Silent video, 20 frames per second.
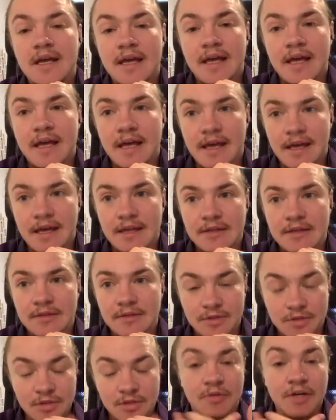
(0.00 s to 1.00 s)
And
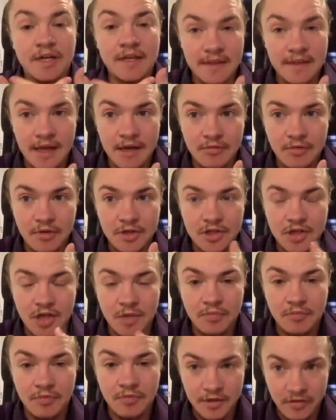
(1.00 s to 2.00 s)
during that
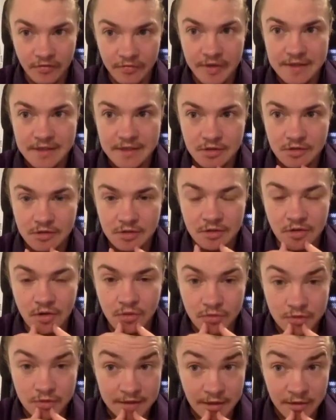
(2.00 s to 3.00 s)
workshop, one of my students,
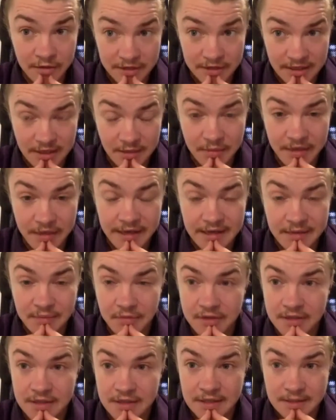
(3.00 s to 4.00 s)
who's now in Quebec,
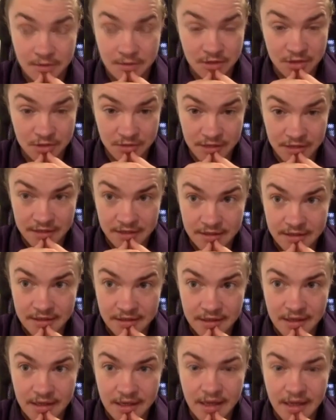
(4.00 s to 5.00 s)
but is Australian,
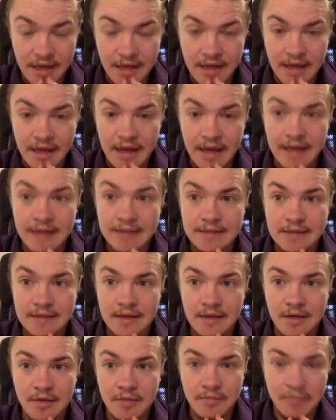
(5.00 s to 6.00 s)
had
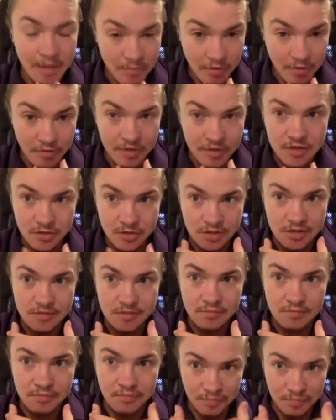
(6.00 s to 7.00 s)
a memory
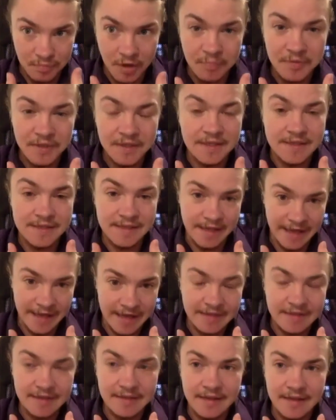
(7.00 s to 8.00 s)
just pop in his
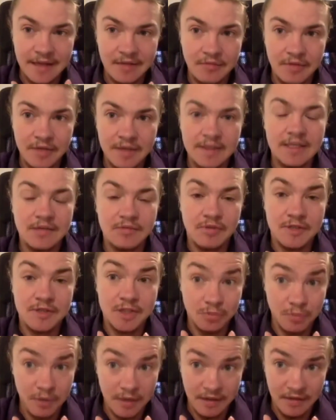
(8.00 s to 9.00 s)
head that when he was
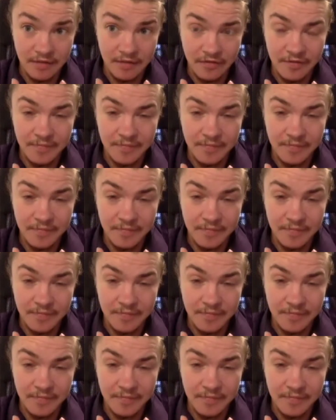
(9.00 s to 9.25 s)
12,